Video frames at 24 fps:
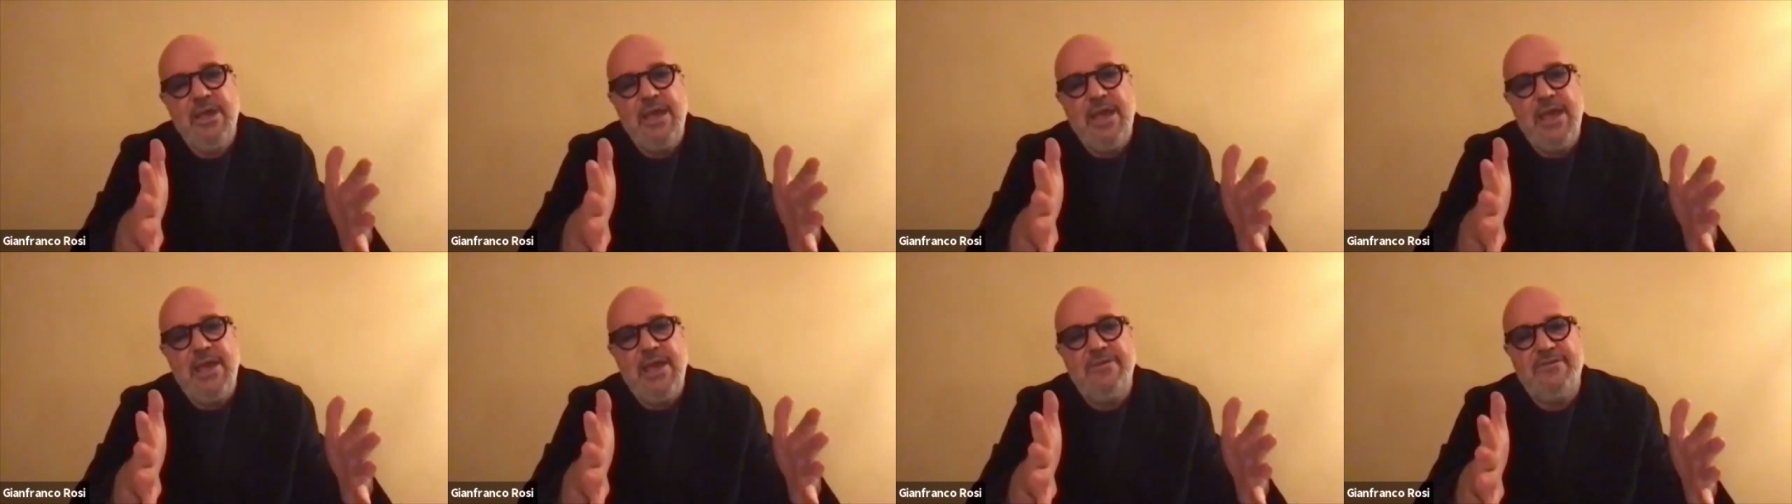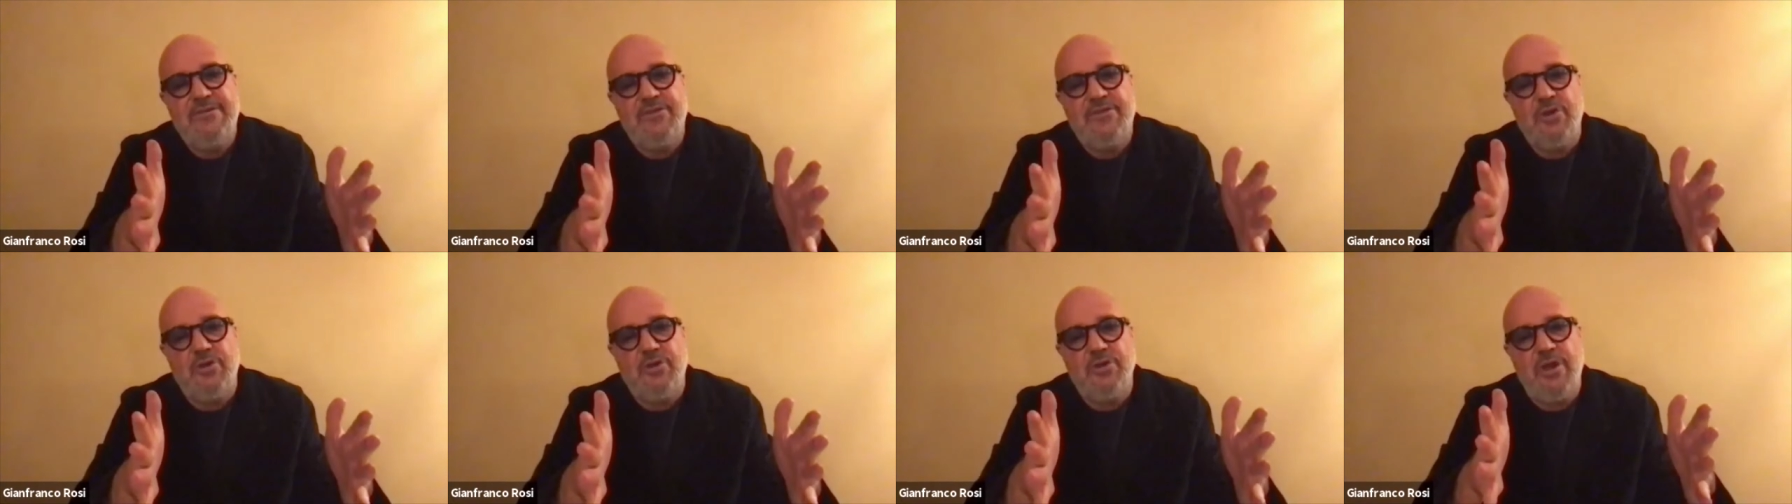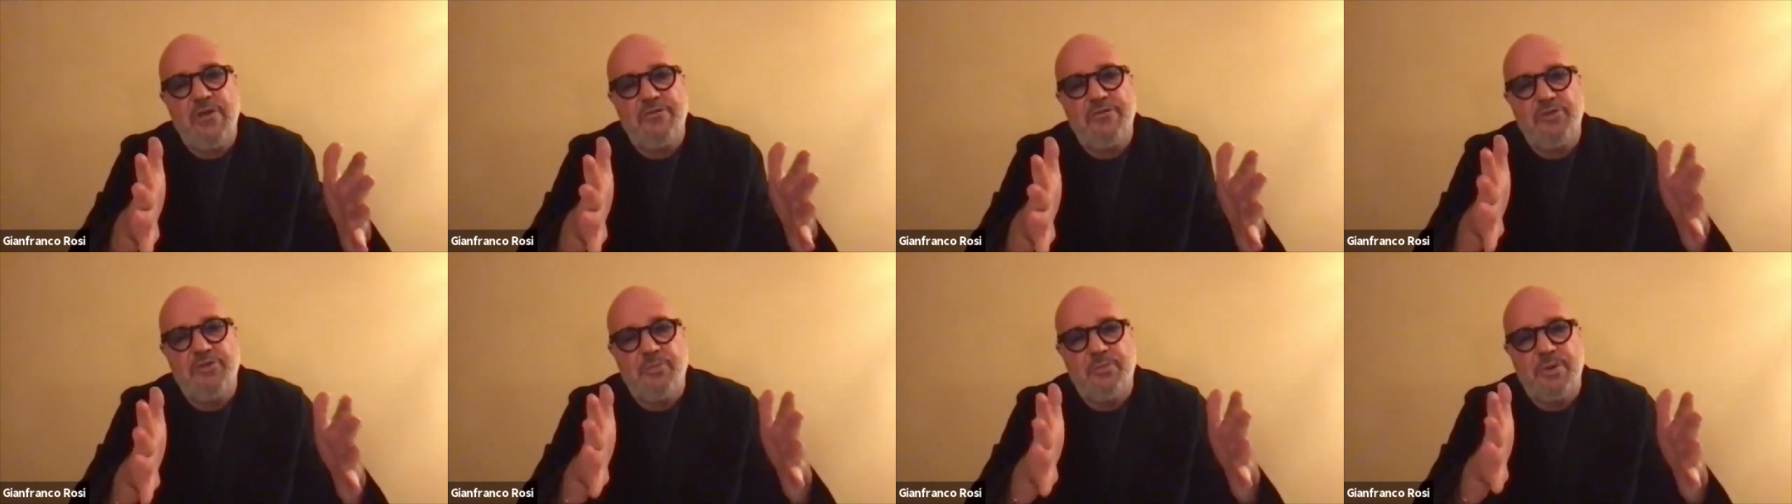And so you
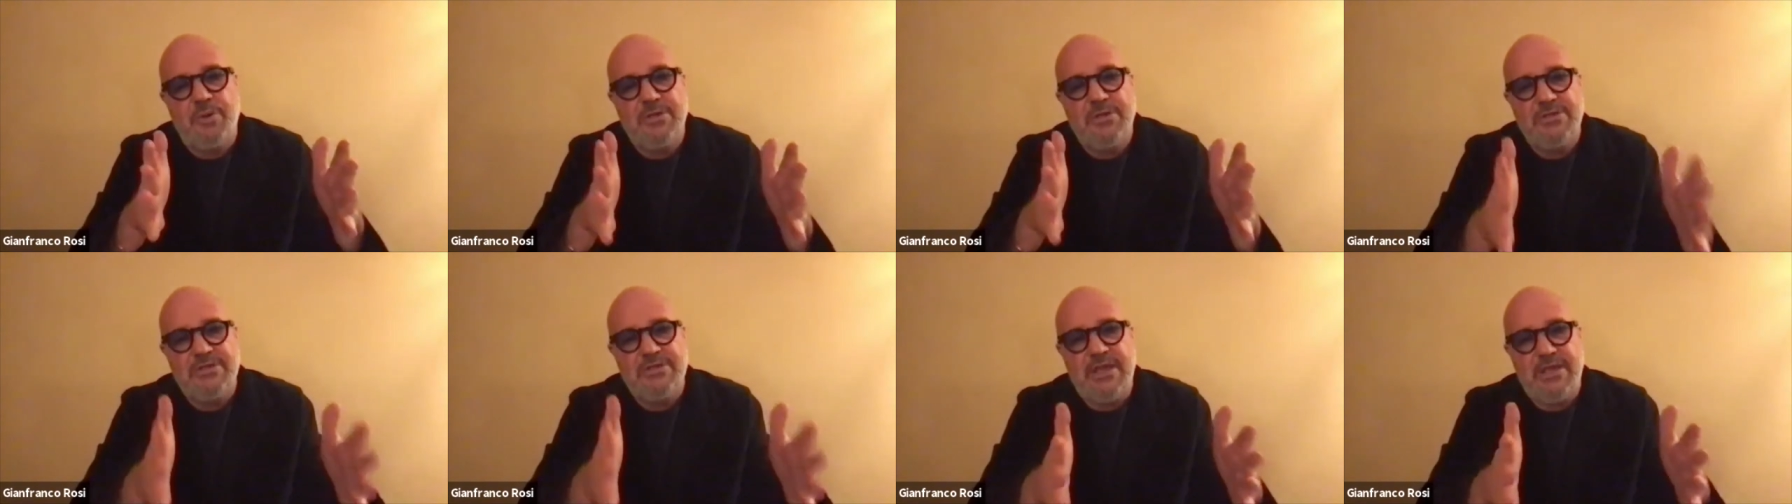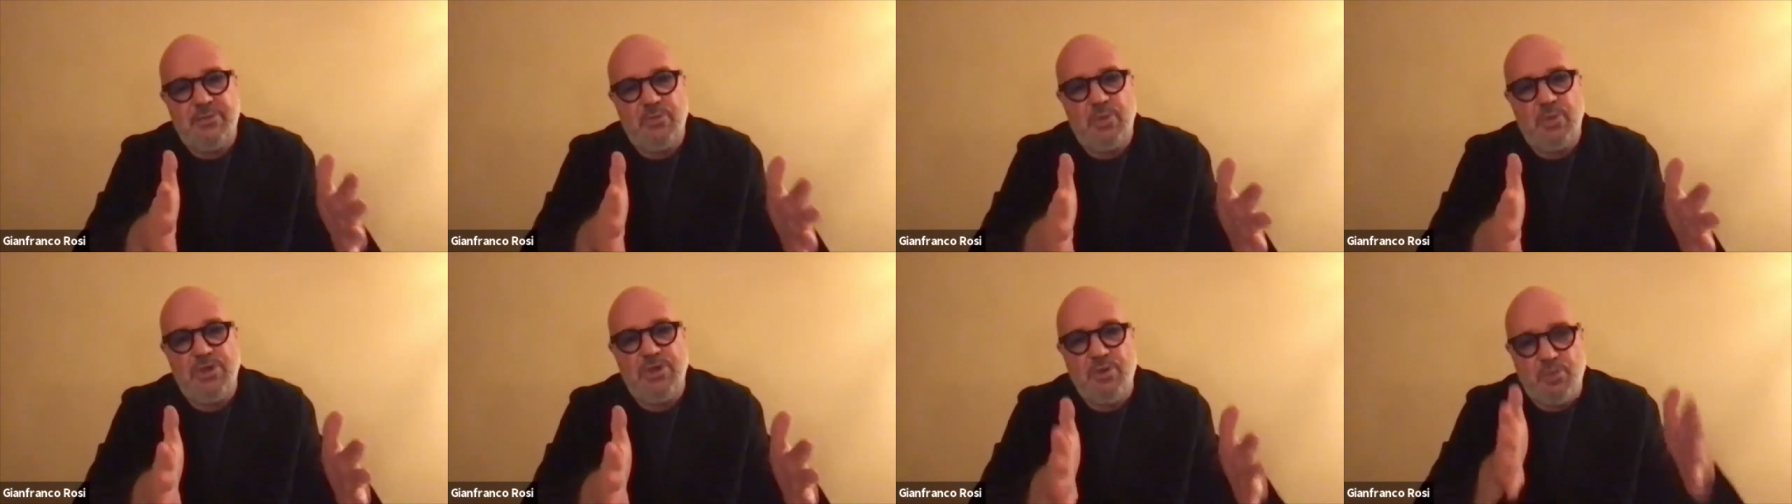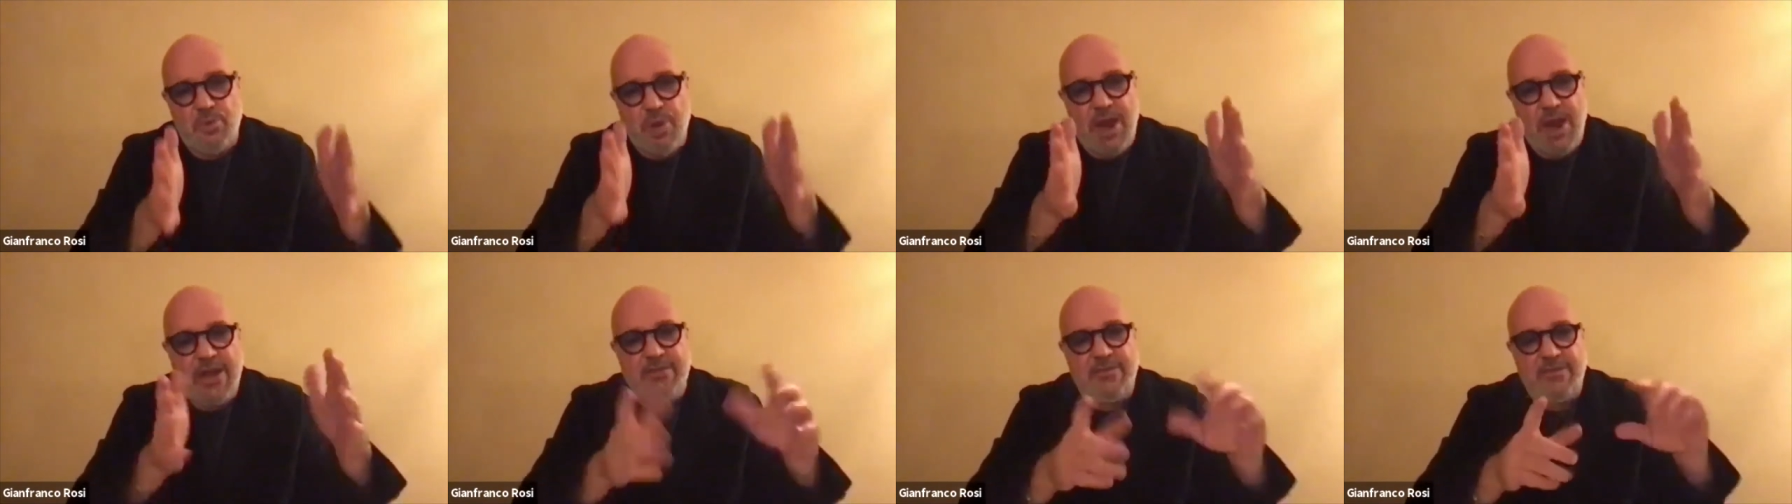have to present, when you
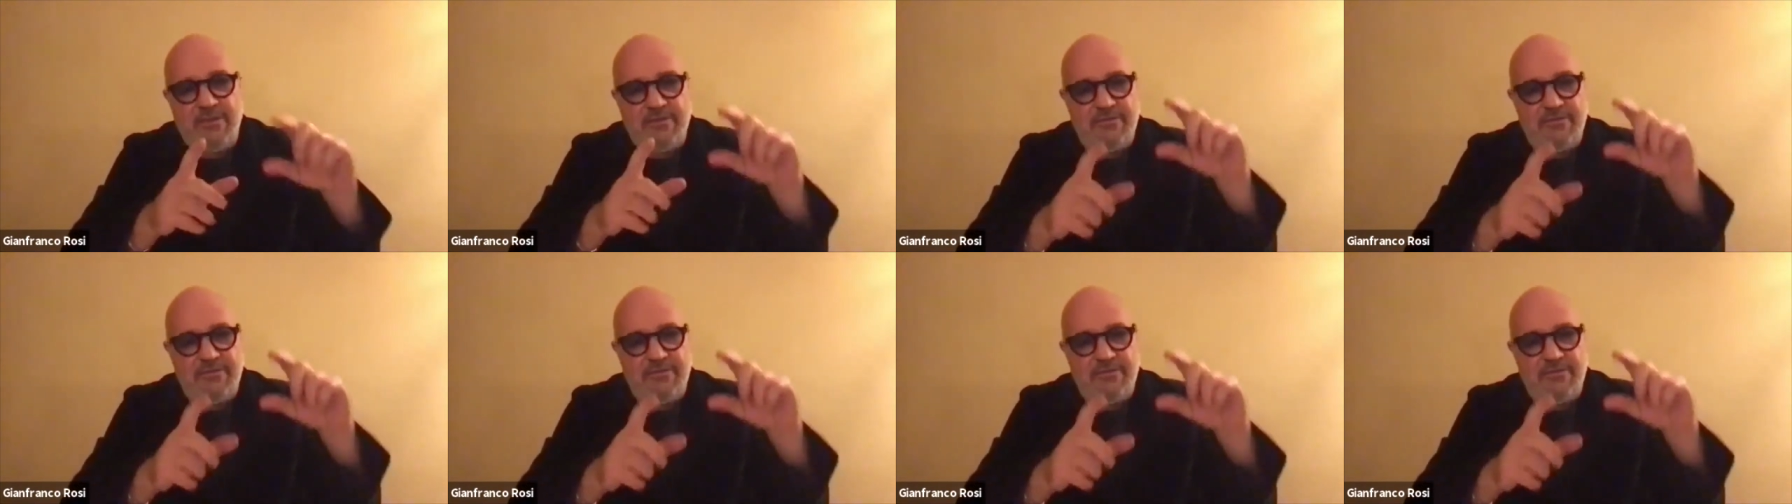write a